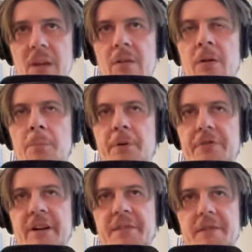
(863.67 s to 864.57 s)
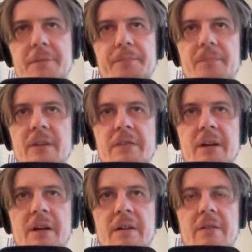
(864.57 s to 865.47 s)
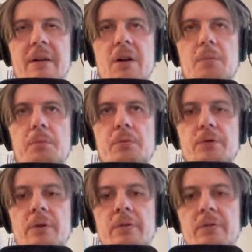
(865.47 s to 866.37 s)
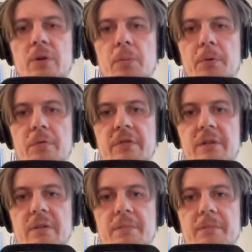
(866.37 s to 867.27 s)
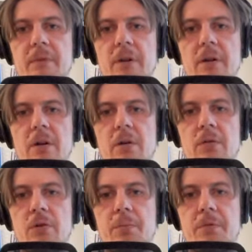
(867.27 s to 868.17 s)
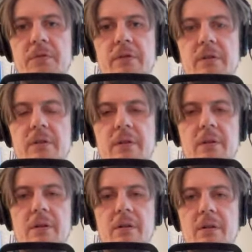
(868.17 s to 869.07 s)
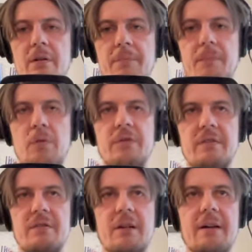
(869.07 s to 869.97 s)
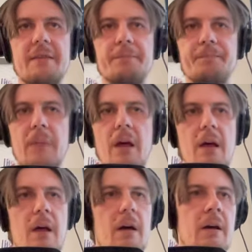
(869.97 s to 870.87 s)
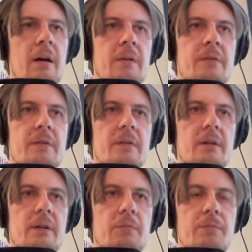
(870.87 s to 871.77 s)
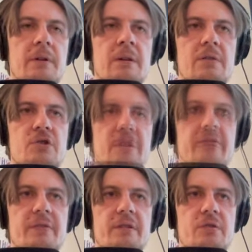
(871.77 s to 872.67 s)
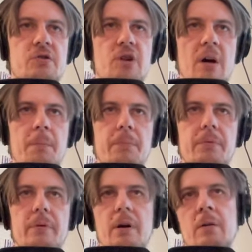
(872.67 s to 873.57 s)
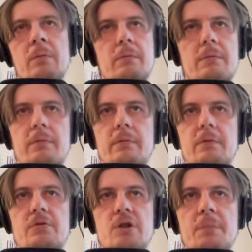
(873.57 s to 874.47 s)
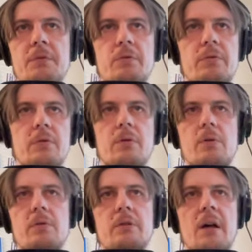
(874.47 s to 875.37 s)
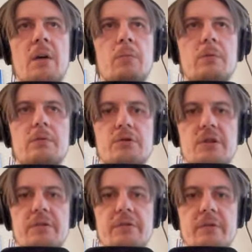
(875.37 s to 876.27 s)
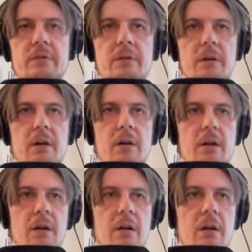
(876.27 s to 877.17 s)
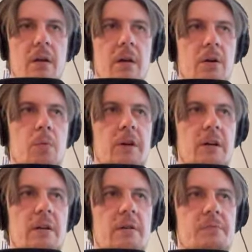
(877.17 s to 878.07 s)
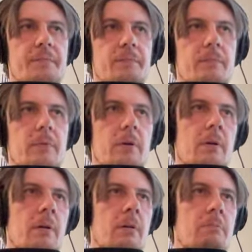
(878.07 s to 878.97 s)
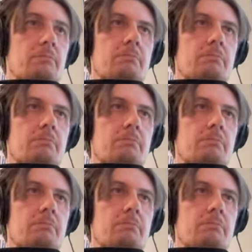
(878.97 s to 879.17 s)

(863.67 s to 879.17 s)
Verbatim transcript: uh, percent that I put on top of the on top of the um, of this slide. And if we just jump uh, jump to the code, I will just uh, quickly um,